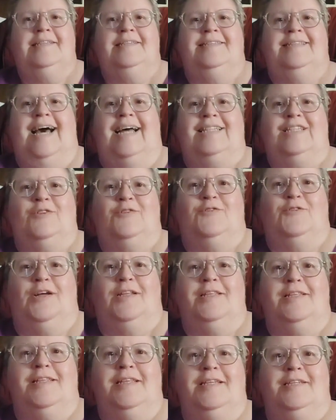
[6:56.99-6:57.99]
That's a
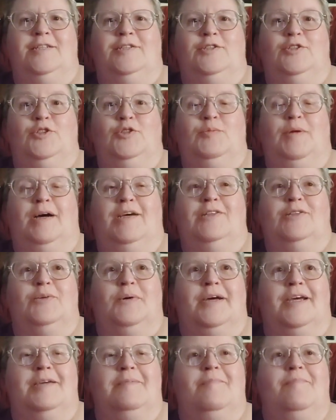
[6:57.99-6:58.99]
fun thing to do, by the
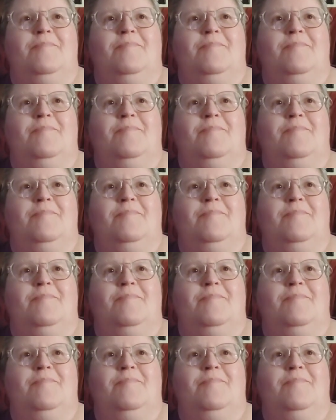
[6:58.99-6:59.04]
way.